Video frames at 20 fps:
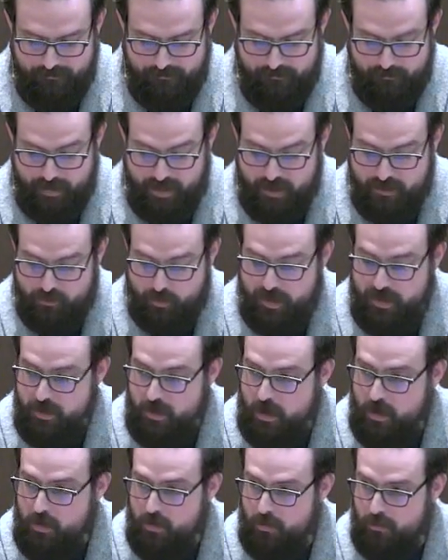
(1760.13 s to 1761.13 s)
Because we
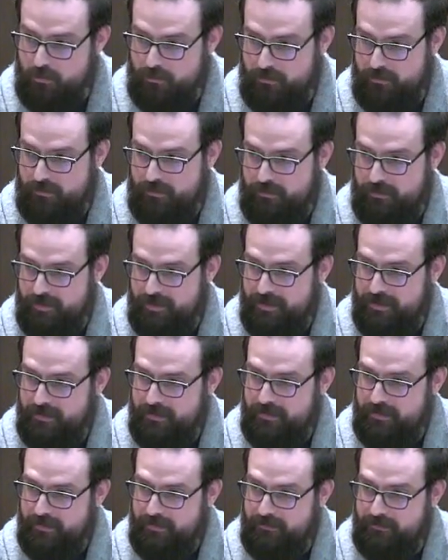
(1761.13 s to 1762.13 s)
know
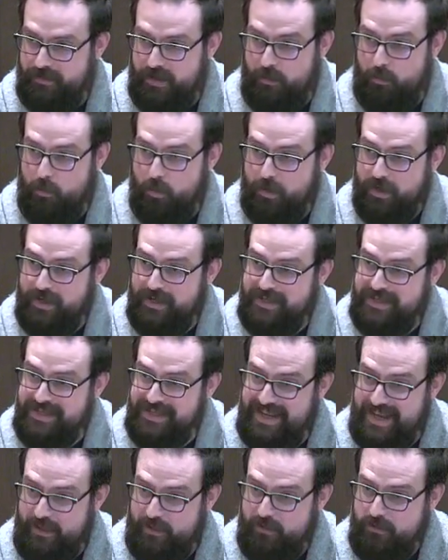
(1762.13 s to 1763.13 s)
that working
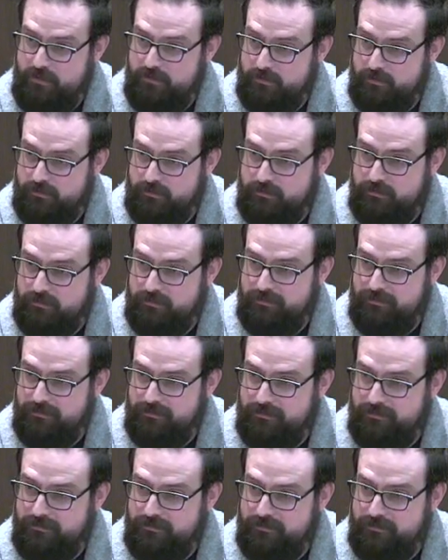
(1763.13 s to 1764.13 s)
together,
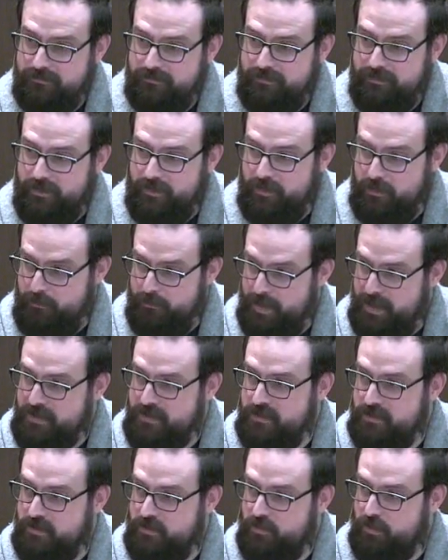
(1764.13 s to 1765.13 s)
the best
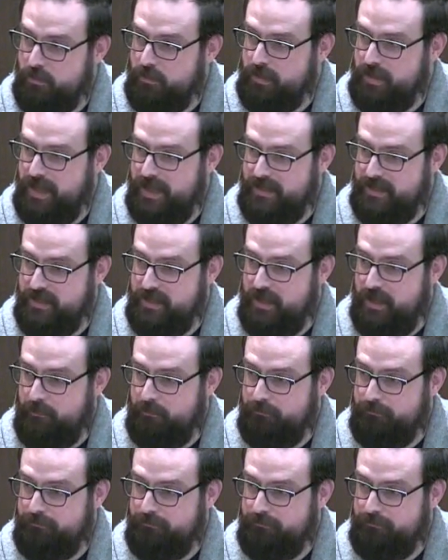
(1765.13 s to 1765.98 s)
is truly yet to come.